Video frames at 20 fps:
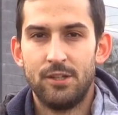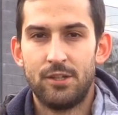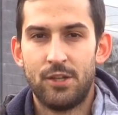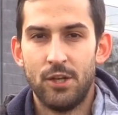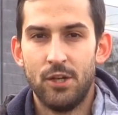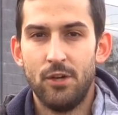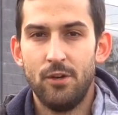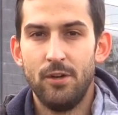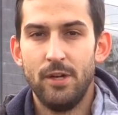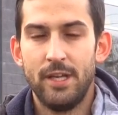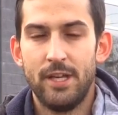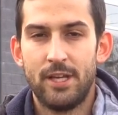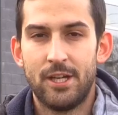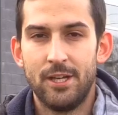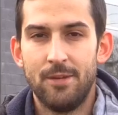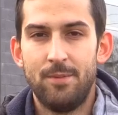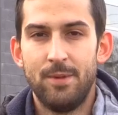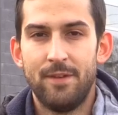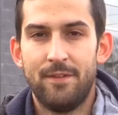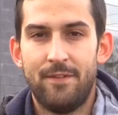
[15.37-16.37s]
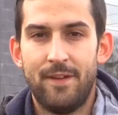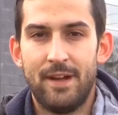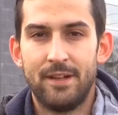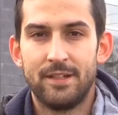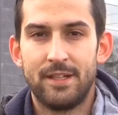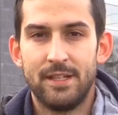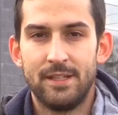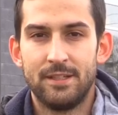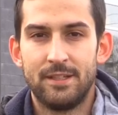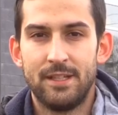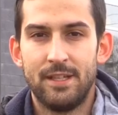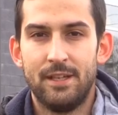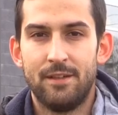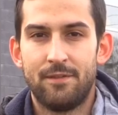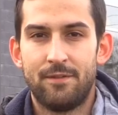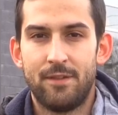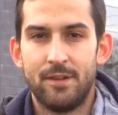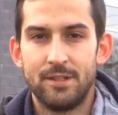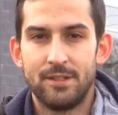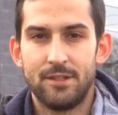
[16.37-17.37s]
Two, he could be found guilty
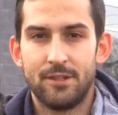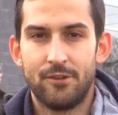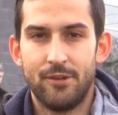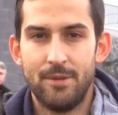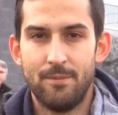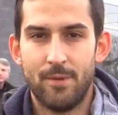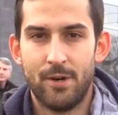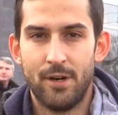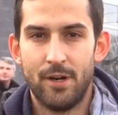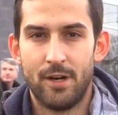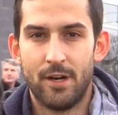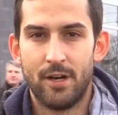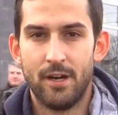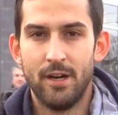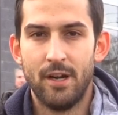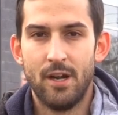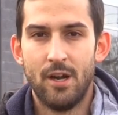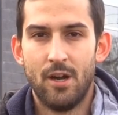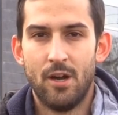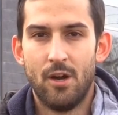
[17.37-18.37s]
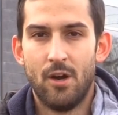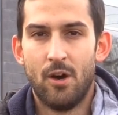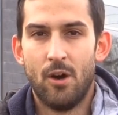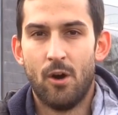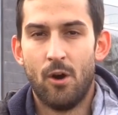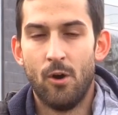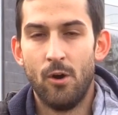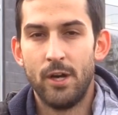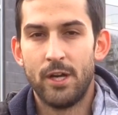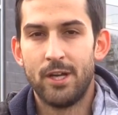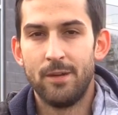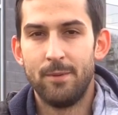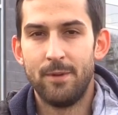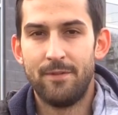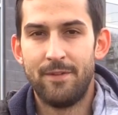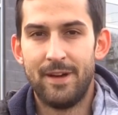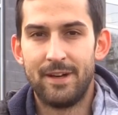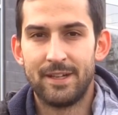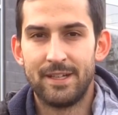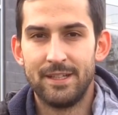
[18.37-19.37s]
of first-degree murder, or he could
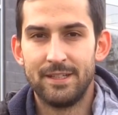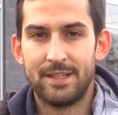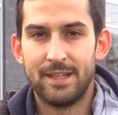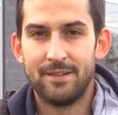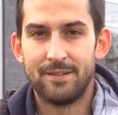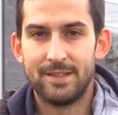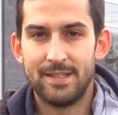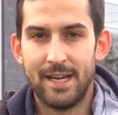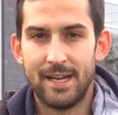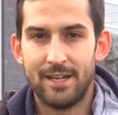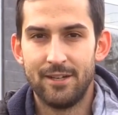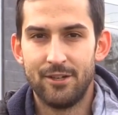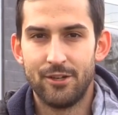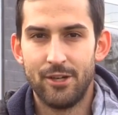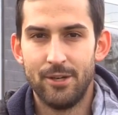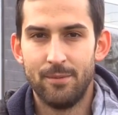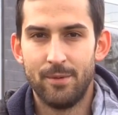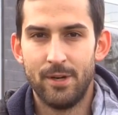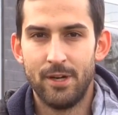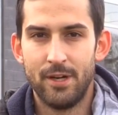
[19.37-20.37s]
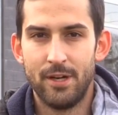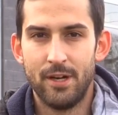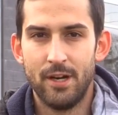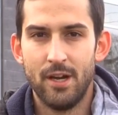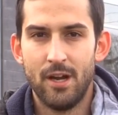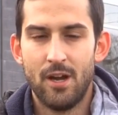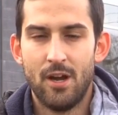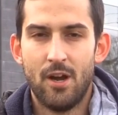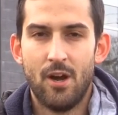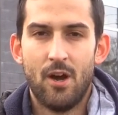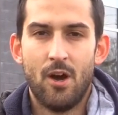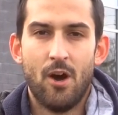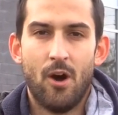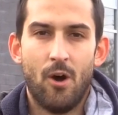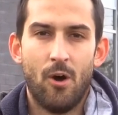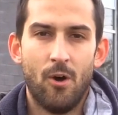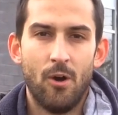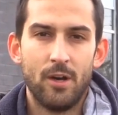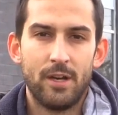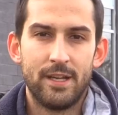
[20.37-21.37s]
be found guilty of second-degree murder,
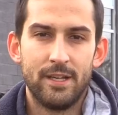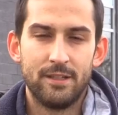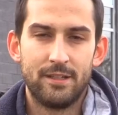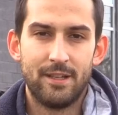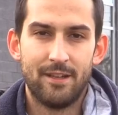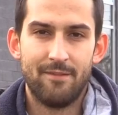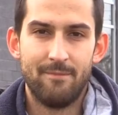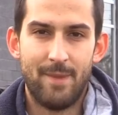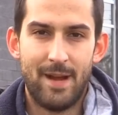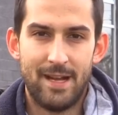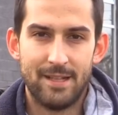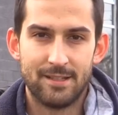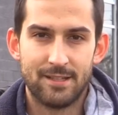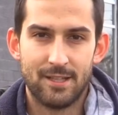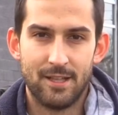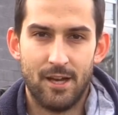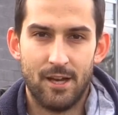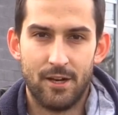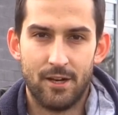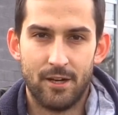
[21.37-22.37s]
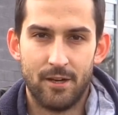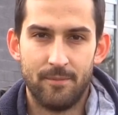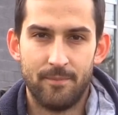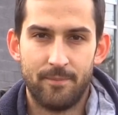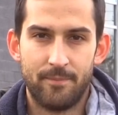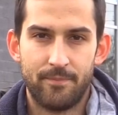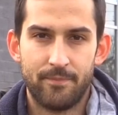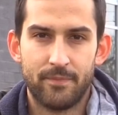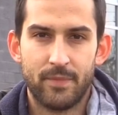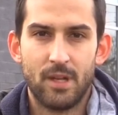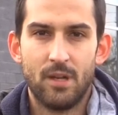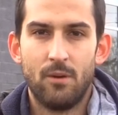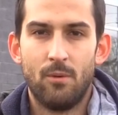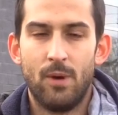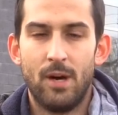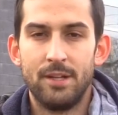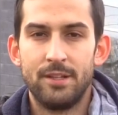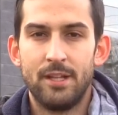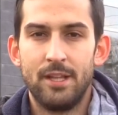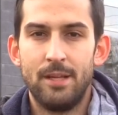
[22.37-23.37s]
or guilty of manslaughter.
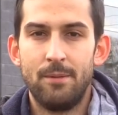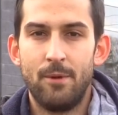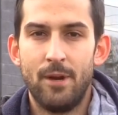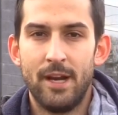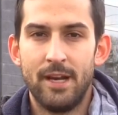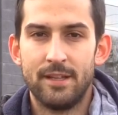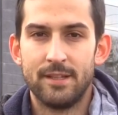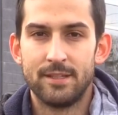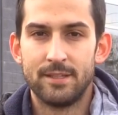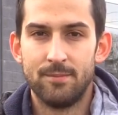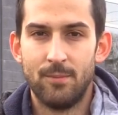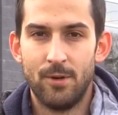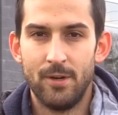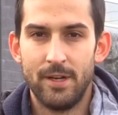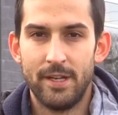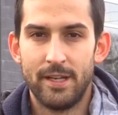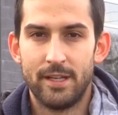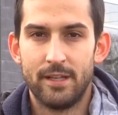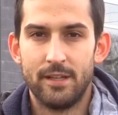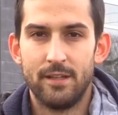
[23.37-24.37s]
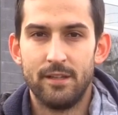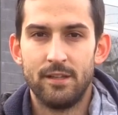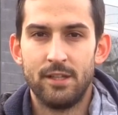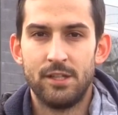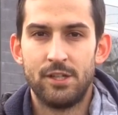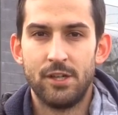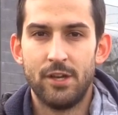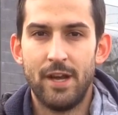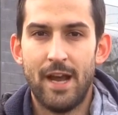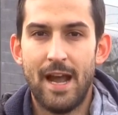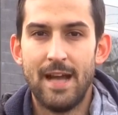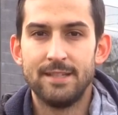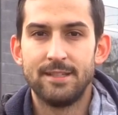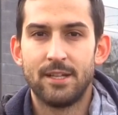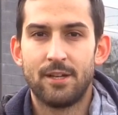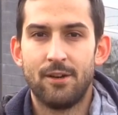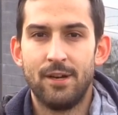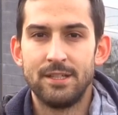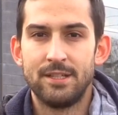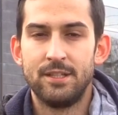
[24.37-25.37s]
While deliberating this morning, the jury
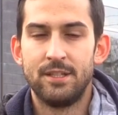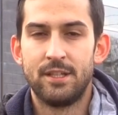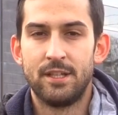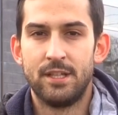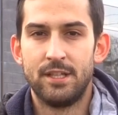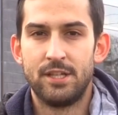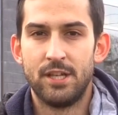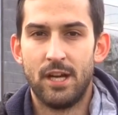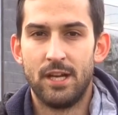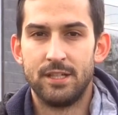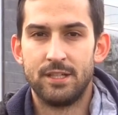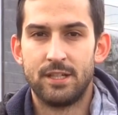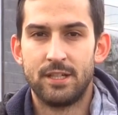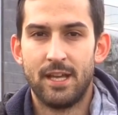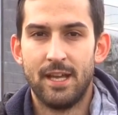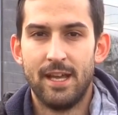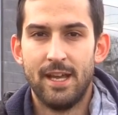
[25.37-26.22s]
asked a question to the judge.